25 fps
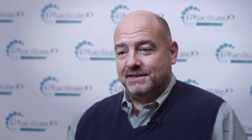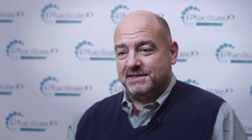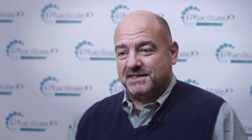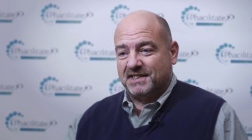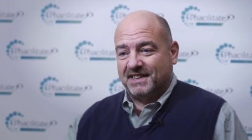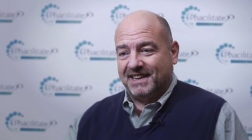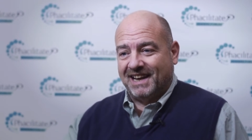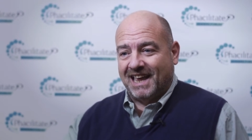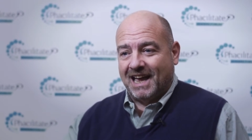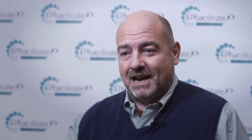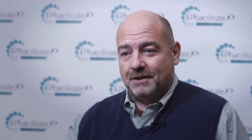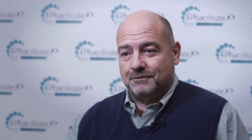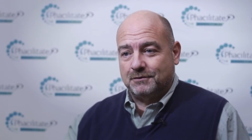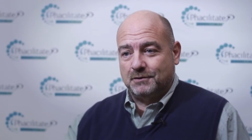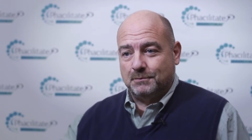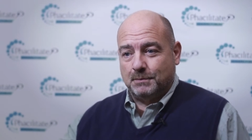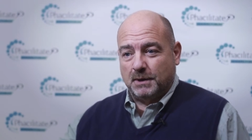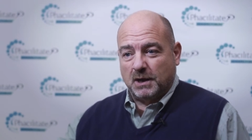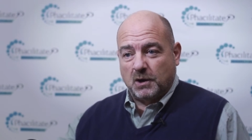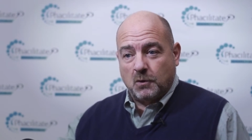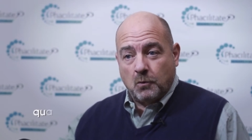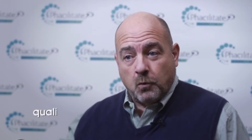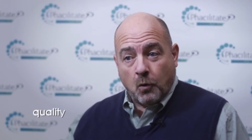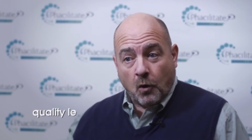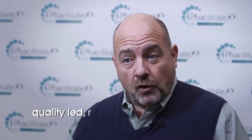is going to have to be
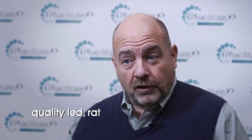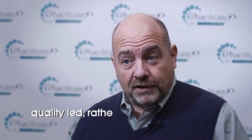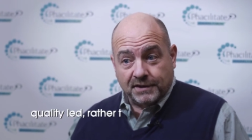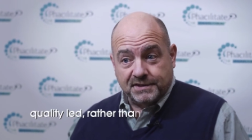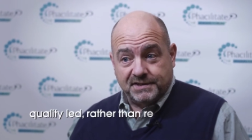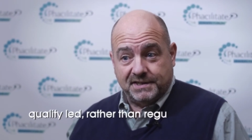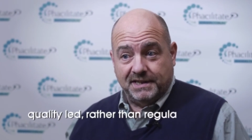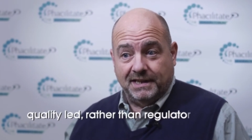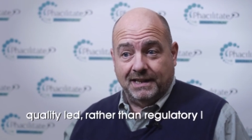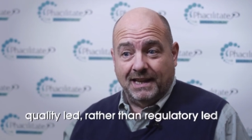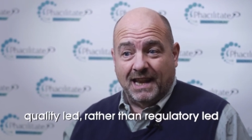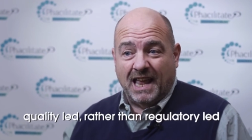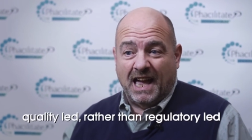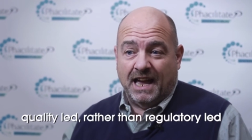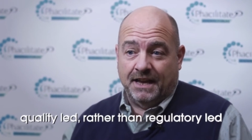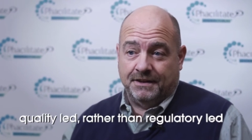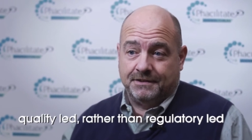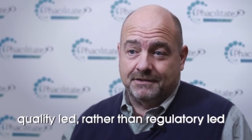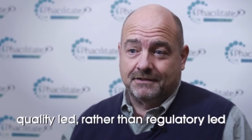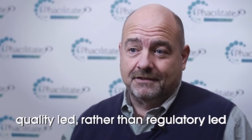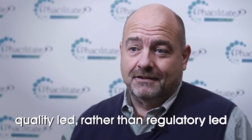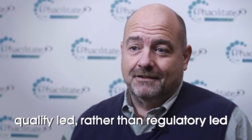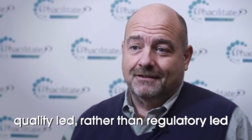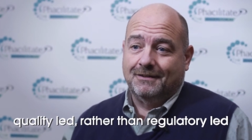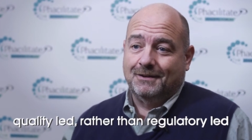
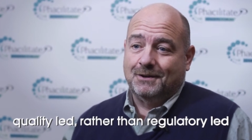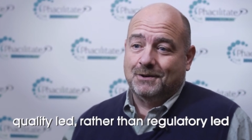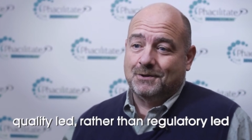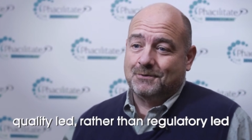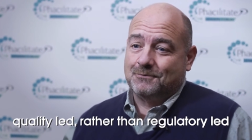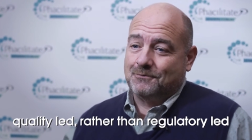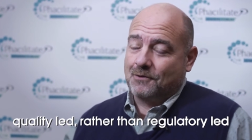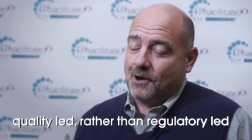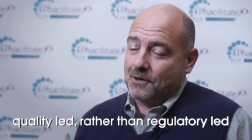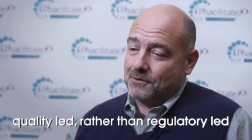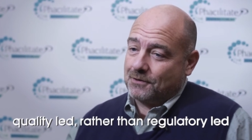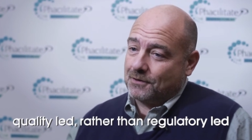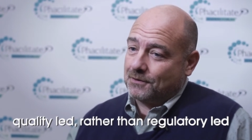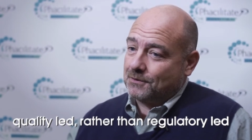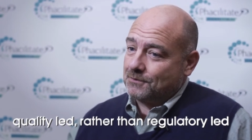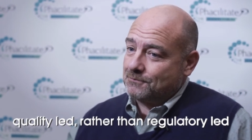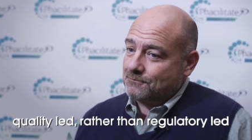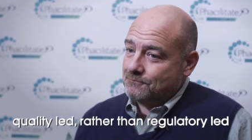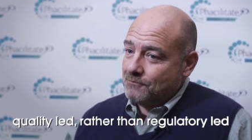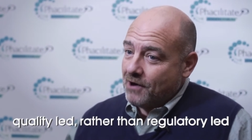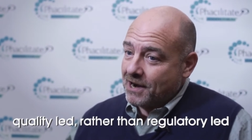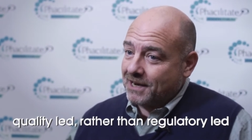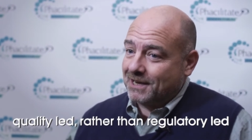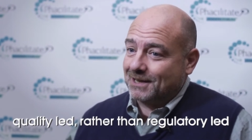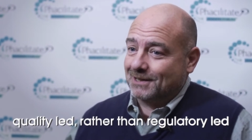quality-led rather than
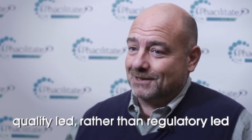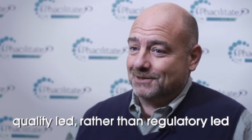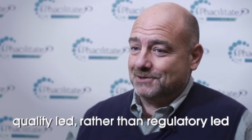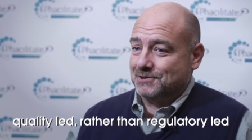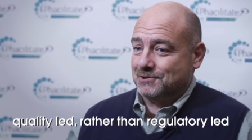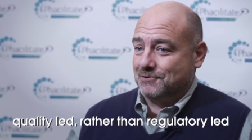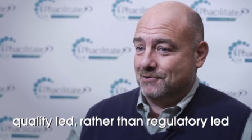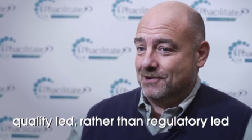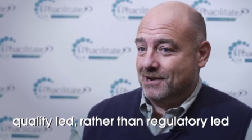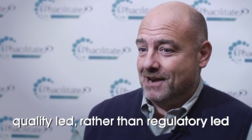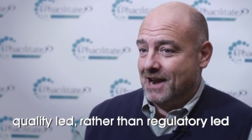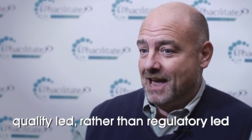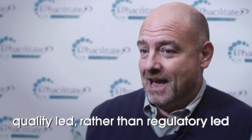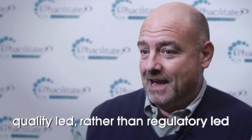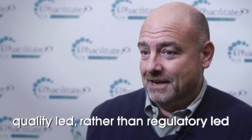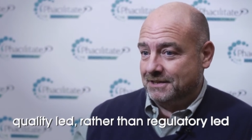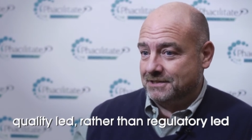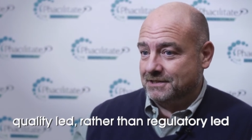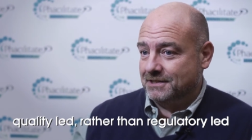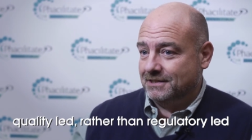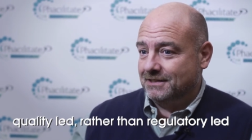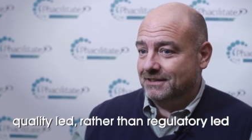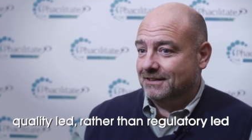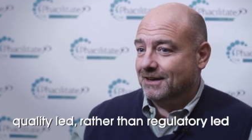regulatory-led.